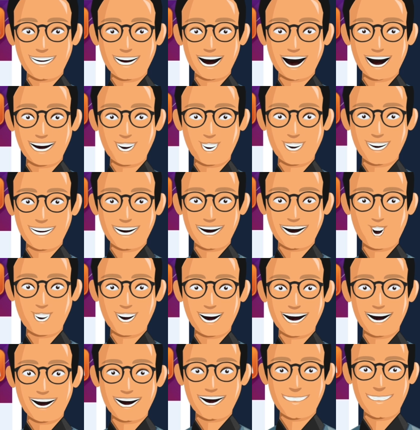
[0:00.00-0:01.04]
You can also
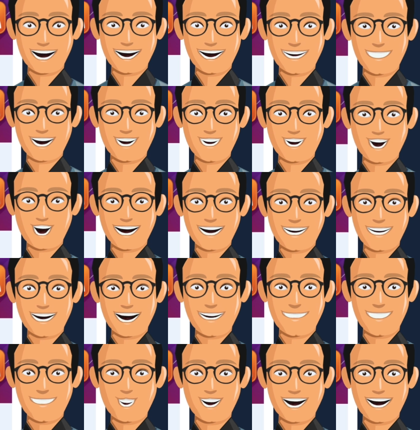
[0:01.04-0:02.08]
use this feature to
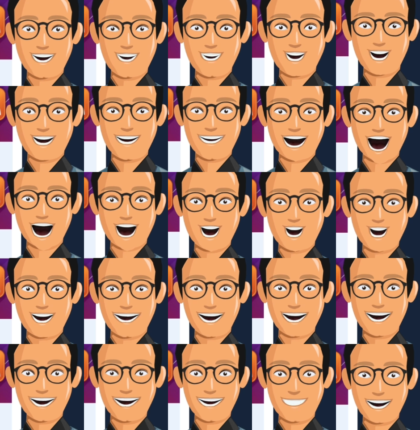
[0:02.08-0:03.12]
take predefined
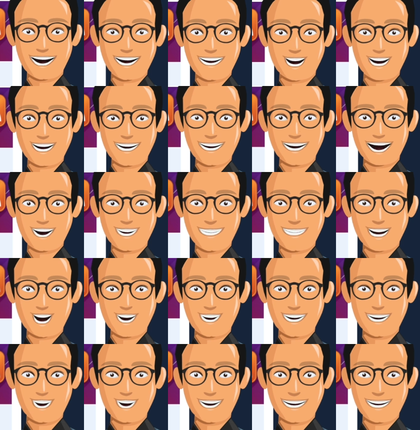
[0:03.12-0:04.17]
RSS feed items
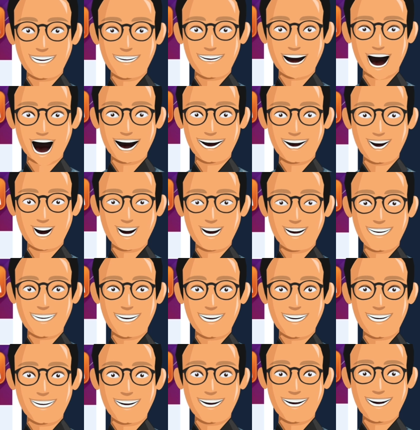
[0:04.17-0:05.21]
published on one site